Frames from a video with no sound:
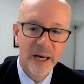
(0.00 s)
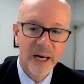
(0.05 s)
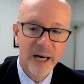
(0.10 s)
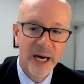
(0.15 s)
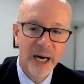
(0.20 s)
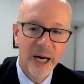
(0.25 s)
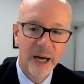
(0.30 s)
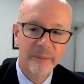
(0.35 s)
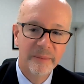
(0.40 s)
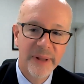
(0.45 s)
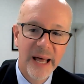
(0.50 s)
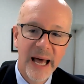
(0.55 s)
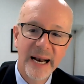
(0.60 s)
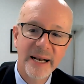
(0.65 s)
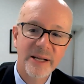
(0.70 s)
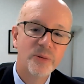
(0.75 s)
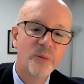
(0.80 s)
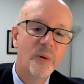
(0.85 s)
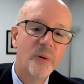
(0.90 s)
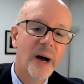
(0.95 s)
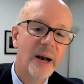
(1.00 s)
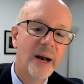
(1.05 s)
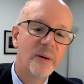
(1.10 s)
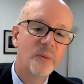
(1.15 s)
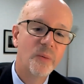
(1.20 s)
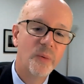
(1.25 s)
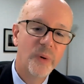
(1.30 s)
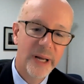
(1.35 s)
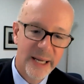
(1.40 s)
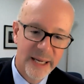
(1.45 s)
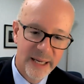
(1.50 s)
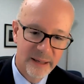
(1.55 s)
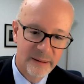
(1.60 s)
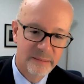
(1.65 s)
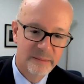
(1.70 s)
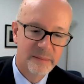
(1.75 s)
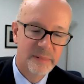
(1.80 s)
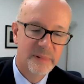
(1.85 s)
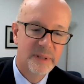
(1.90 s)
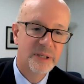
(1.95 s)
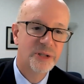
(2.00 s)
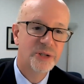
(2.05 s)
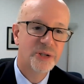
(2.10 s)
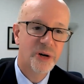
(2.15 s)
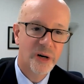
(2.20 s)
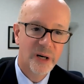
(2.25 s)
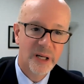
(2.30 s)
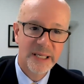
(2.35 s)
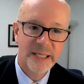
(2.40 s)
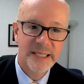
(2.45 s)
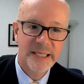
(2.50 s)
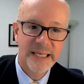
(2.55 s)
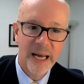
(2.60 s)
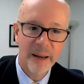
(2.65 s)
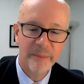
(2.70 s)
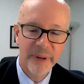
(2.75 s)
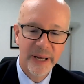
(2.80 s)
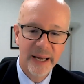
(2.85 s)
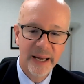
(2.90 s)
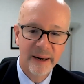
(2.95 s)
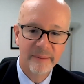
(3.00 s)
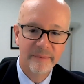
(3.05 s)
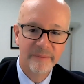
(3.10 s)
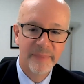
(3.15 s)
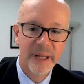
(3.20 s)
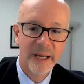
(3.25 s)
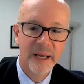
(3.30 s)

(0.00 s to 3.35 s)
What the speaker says: that is when we can certainly step in